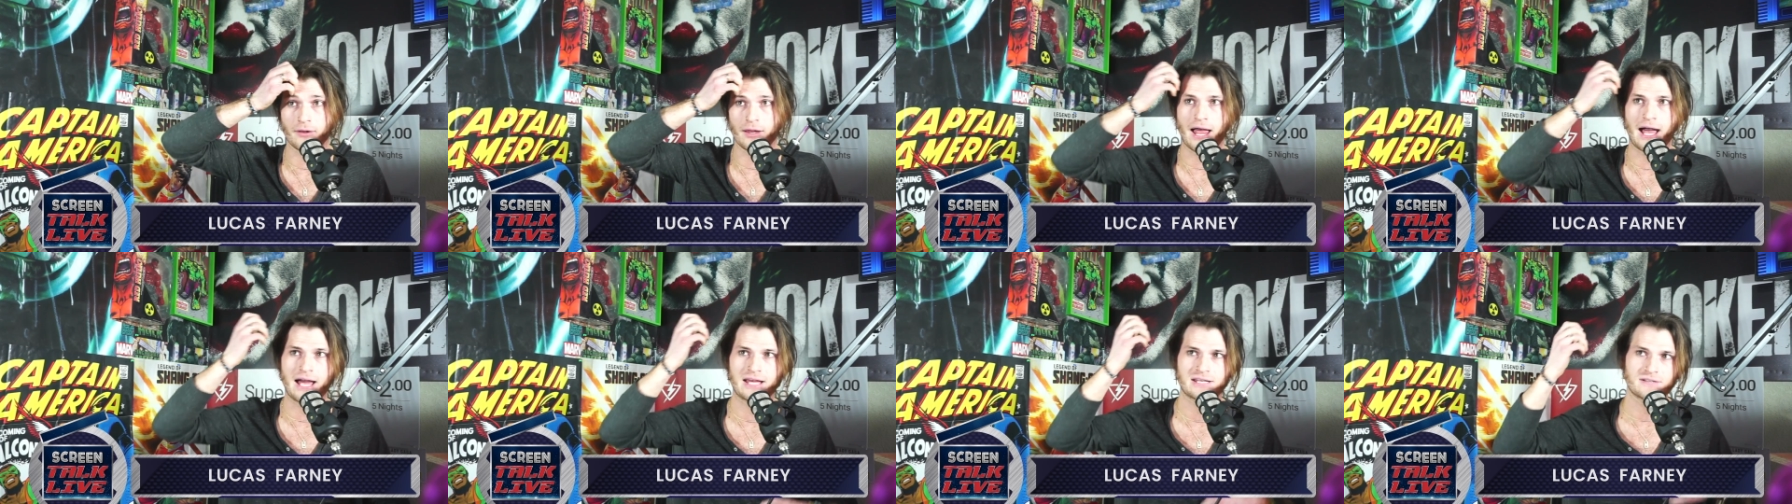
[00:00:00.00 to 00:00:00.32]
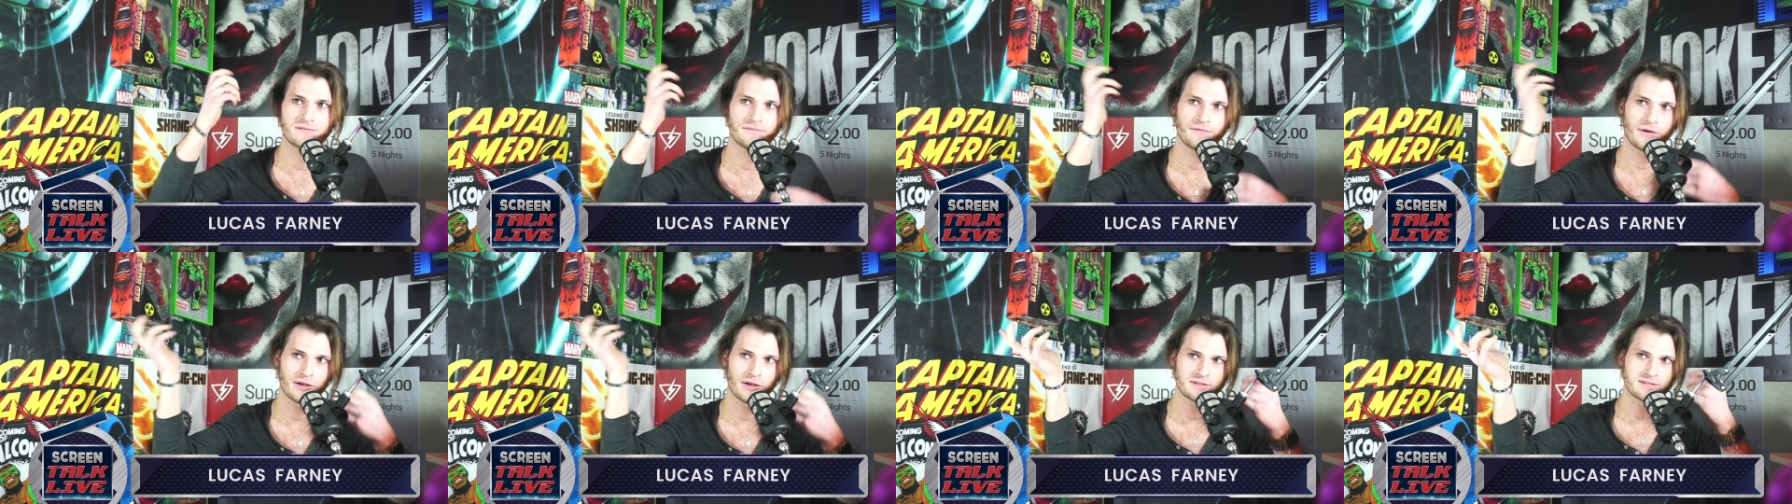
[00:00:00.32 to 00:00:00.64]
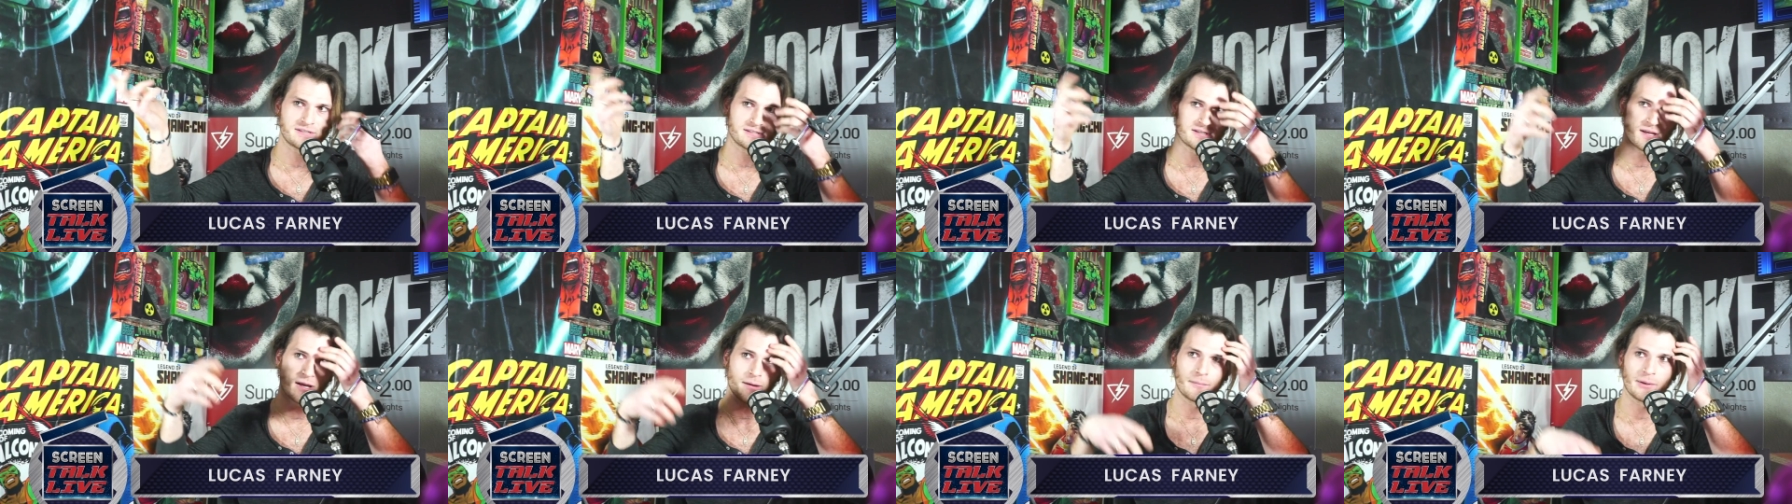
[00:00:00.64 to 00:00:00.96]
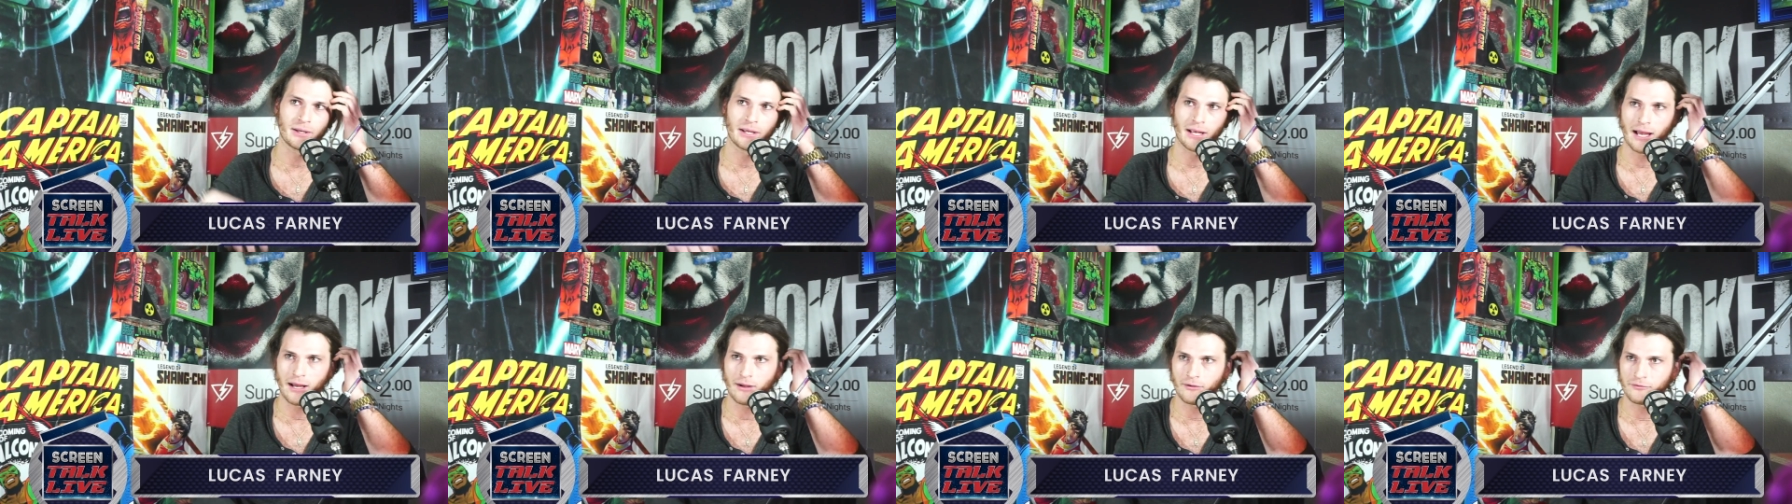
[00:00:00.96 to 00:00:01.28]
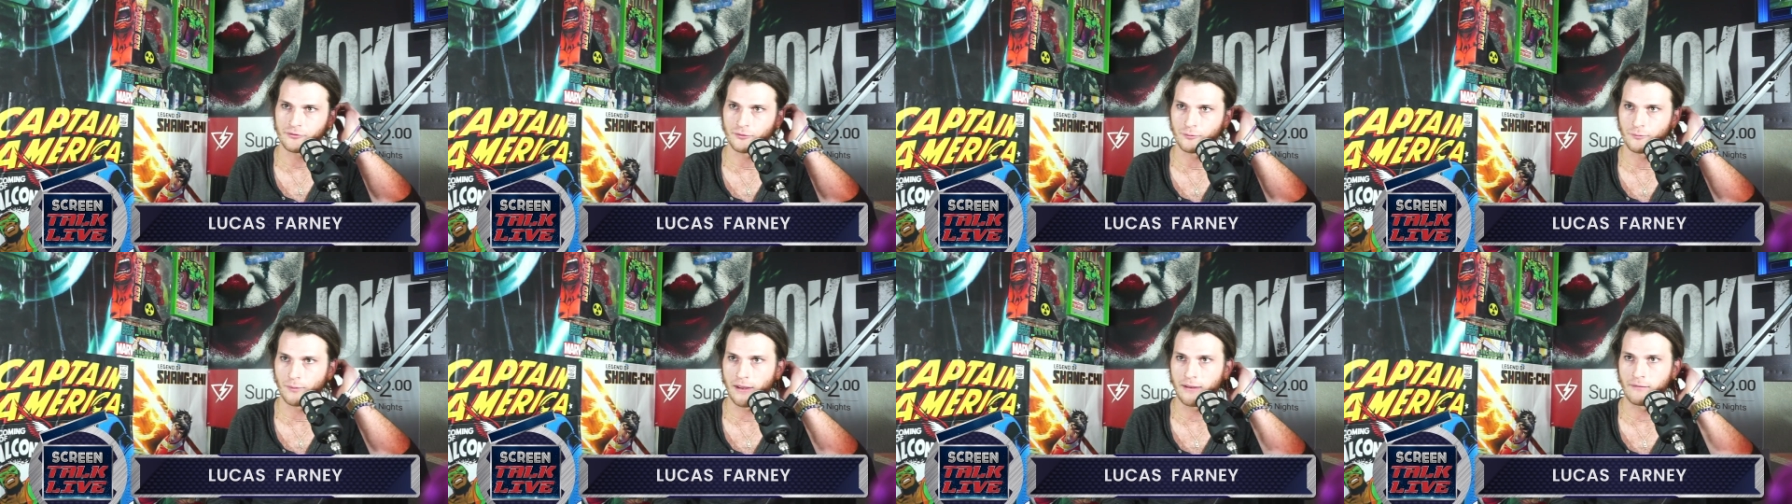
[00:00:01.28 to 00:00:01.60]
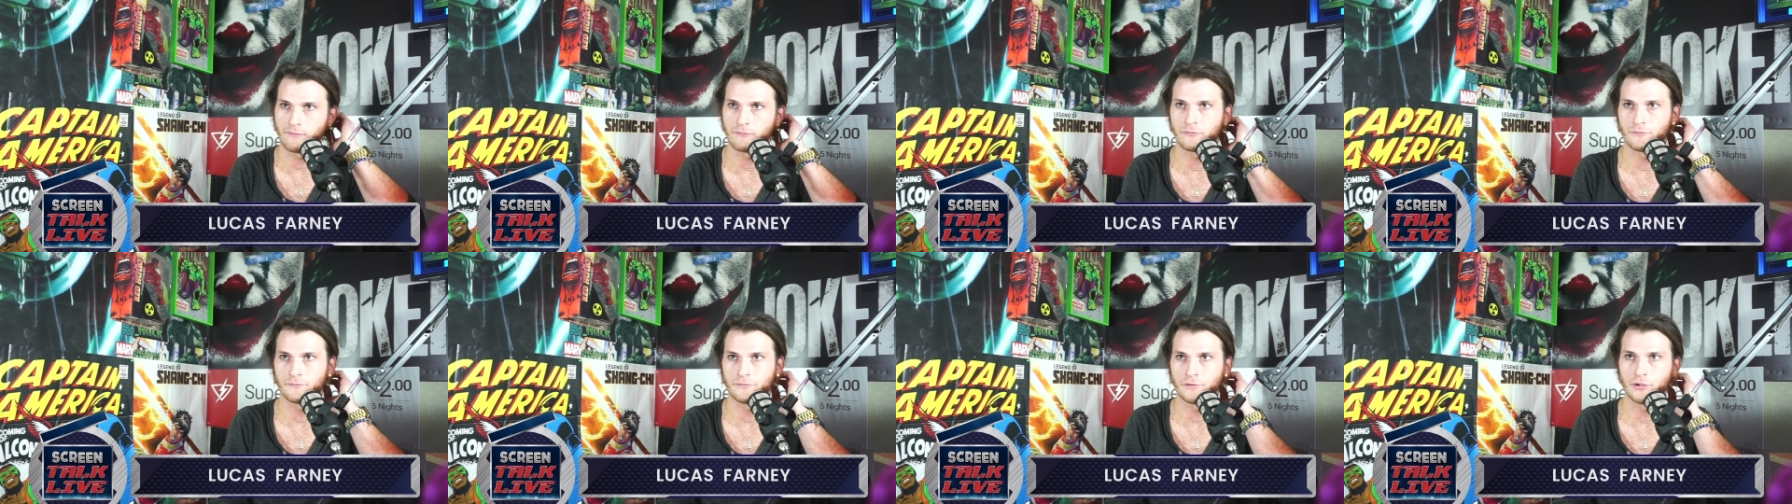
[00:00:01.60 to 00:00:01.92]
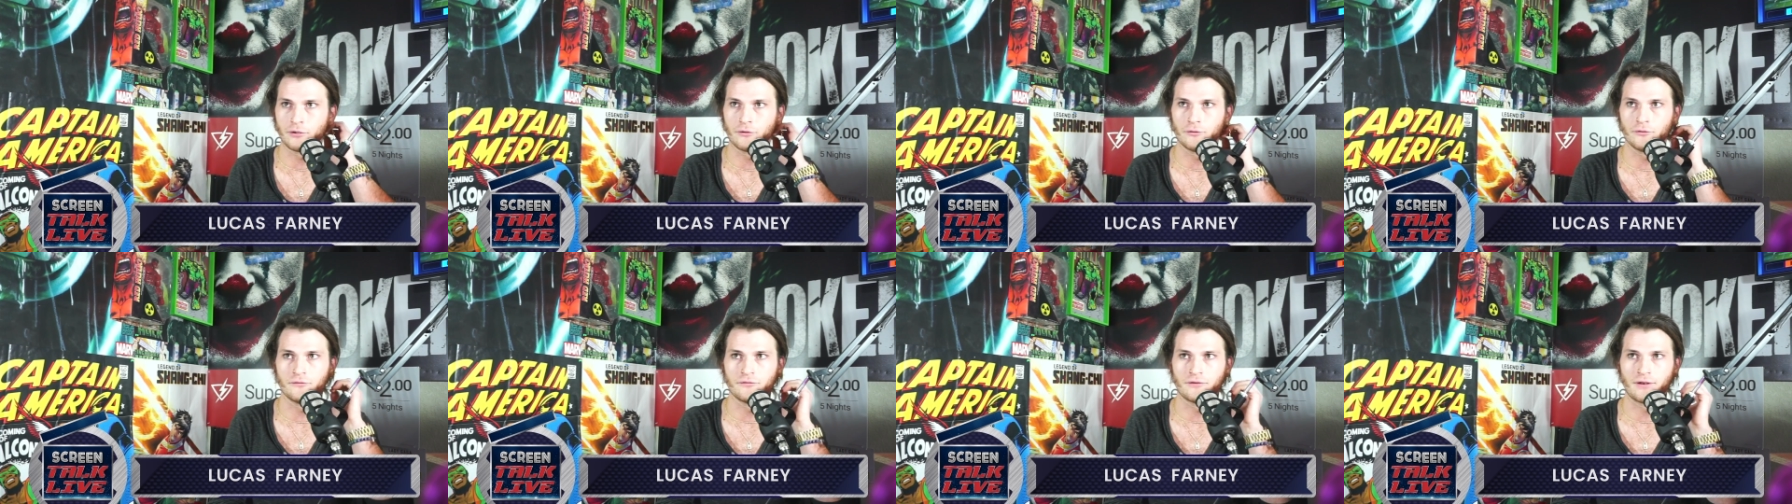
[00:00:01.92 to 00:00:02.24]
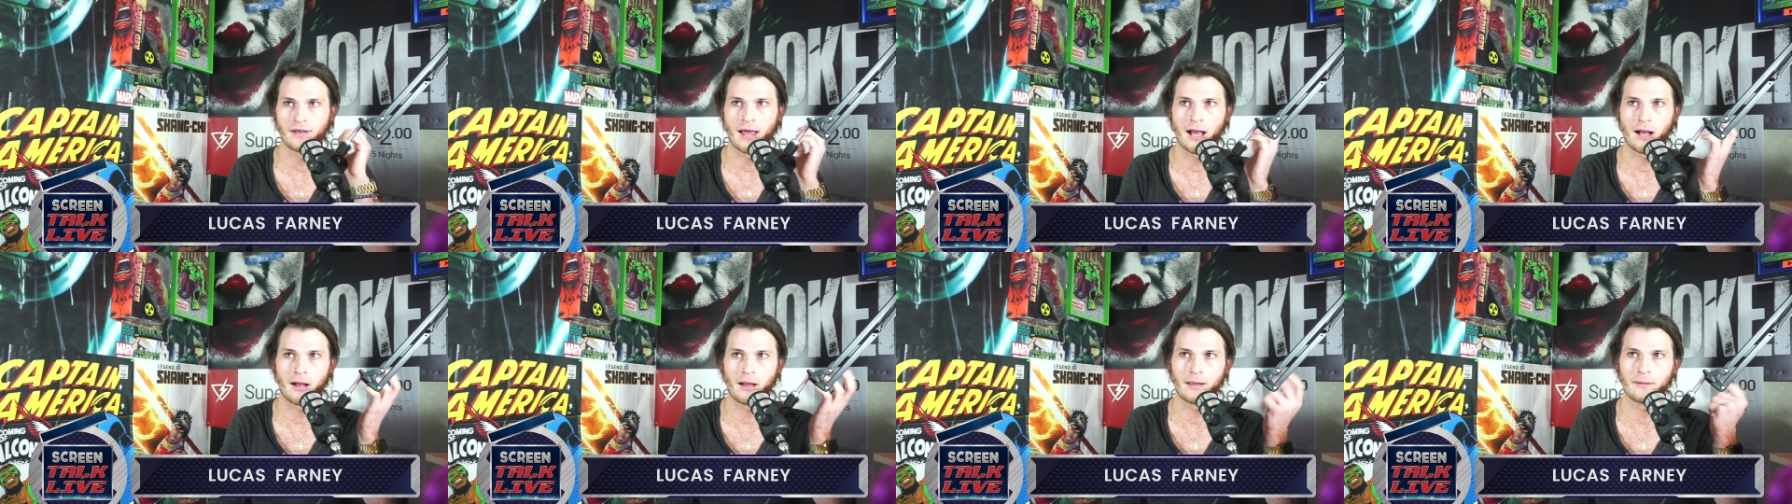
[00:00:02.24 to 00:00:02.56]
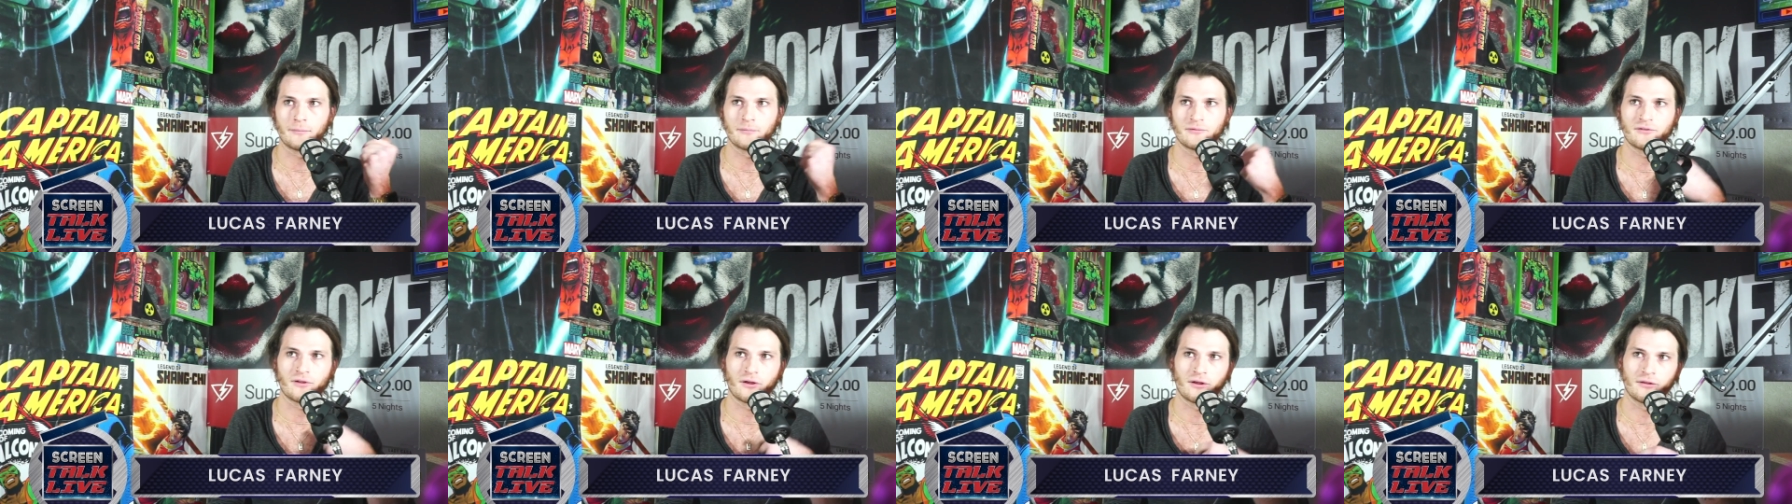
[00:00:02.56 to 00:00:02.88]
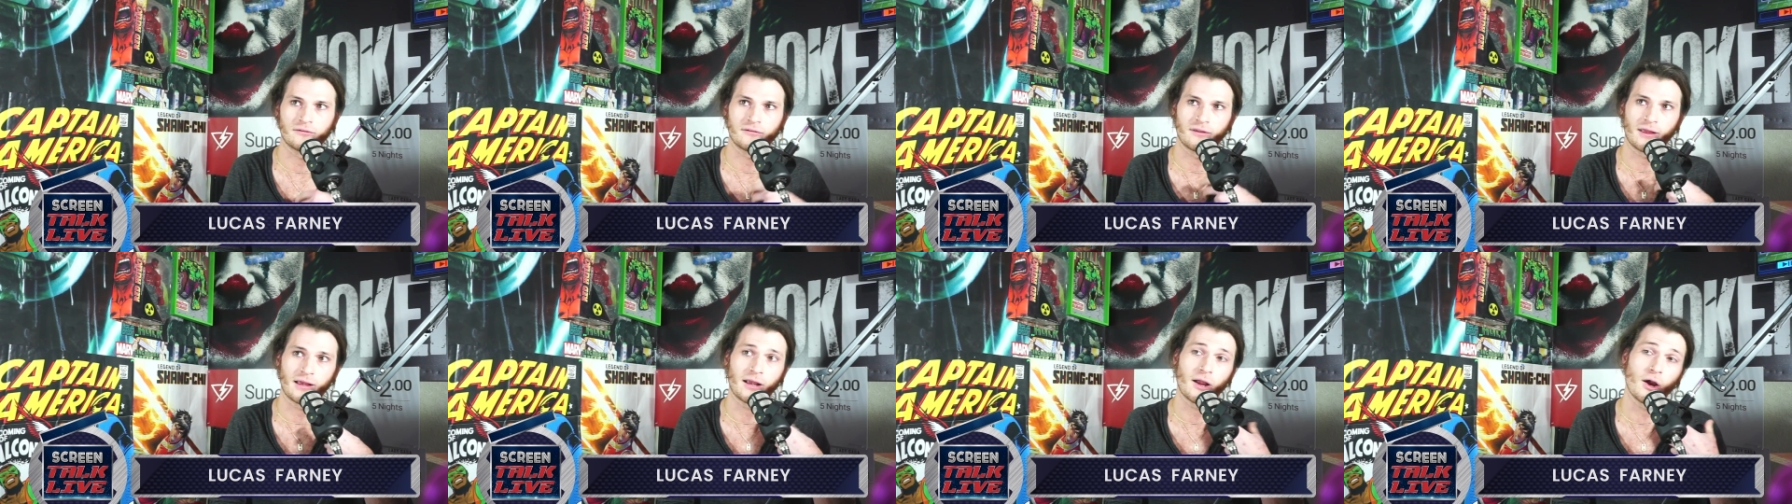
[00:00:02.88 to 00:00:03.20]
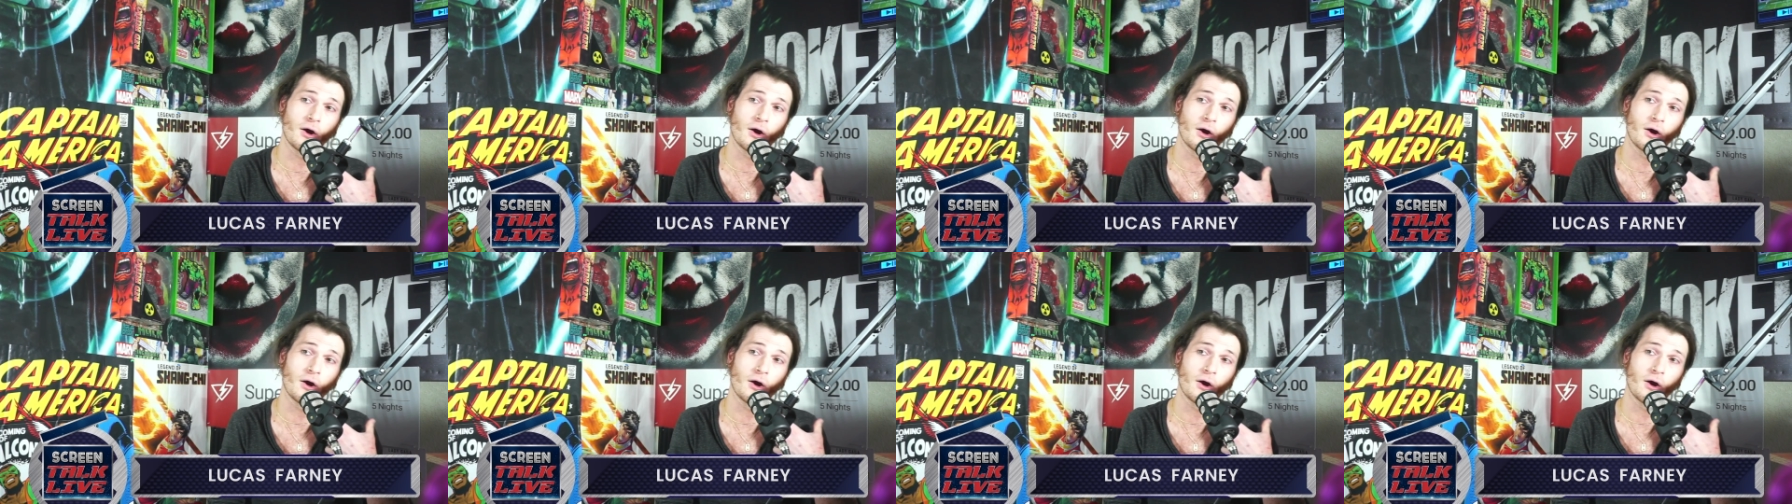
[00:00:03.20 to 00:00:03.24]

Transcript: Last of Us is coming out to rave reviews, and now Amazon's like,